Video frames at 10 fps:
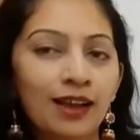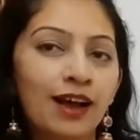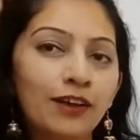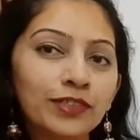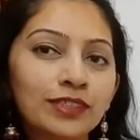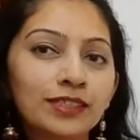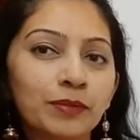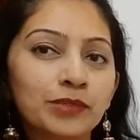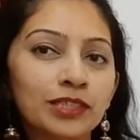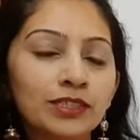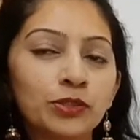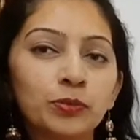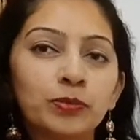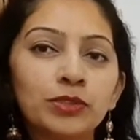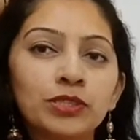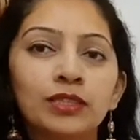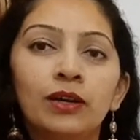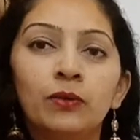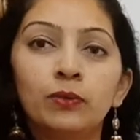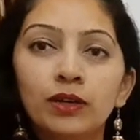After the subject, you put
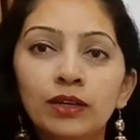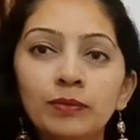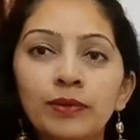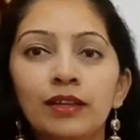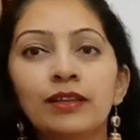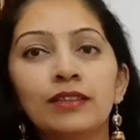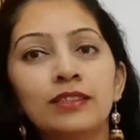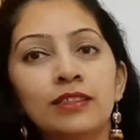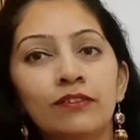verb in its